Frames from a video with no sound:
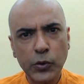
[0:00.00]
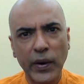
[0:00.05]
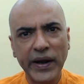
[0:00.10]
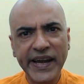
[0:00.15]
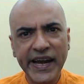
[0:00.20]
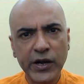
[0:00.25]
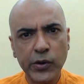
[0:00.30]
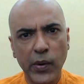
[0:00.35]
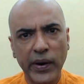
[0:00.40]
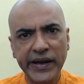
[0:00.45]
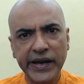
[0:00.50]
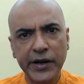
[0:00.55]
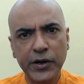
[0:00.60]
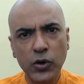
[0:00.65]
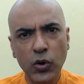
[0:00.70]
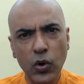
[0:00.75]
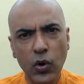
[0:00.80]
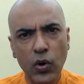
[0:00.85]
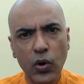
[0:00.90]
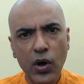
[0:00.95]

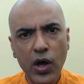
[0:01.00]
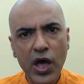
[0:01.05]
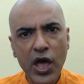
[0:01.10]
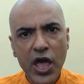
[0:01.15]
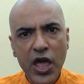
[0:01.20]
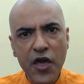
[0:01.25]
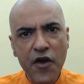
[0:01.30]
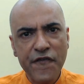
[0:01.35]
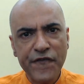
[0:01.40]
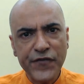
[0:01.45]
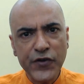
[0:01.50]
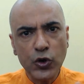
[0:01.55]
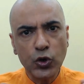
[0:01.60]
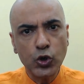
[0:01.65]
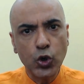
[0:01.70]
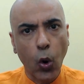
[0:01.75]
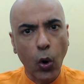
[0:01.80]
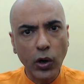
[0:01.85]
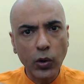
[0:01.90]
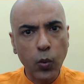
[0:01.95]
2022 if you
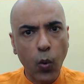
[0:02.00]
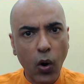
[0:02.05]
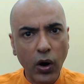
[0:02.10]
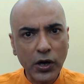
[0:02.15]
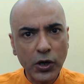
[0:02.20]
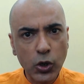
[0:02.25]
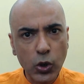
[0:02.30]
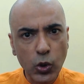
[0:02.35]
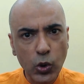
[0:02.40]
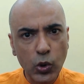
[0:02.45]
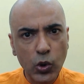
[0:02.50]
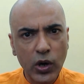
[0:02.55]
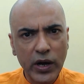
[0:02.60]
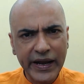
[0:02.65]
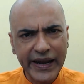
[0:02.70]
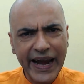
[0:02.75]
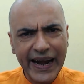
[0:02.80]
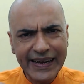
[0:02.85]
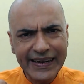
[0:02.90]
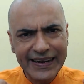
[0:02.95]
don't want to
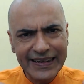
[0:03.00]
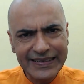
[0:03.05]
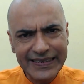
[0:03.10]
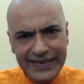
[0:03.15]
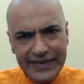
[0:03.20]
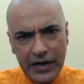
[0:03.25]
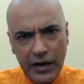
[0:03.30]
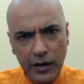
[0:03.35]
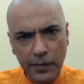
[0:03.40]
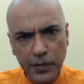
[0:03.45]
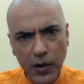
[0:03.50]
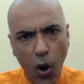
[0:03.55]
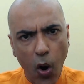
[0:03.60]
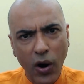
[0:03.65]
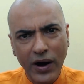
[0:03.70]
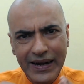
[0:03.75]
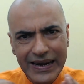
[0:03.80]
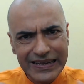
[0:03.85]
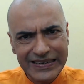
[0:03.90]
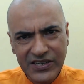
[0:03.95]
get disturbed
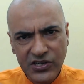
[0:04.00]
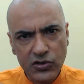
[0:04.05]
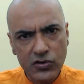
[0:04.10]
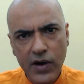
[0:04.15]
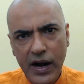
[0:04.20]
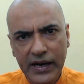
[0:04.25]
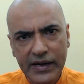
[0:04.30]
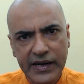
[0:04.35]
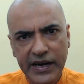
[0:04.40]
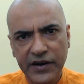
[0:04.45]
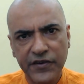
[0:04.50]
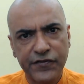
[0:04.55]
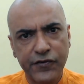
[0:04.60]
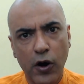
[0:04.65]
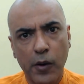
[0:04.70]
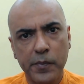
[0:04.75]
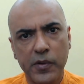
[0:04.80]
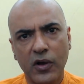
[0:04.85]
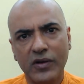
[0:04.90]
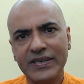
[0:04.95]
or distracted
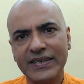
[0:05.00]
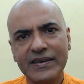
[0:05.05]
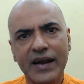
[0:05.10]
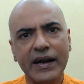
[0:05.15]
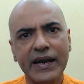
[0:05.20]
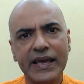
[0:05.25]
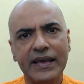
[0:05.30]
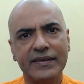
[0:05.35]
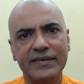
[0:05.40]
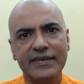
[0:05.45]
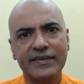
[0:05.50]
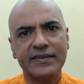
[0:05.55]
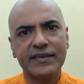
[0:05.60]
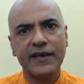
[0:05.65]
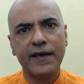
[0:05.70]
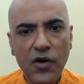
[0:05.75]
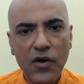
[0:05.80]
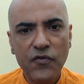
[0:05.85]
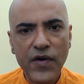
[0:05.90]
from your studies.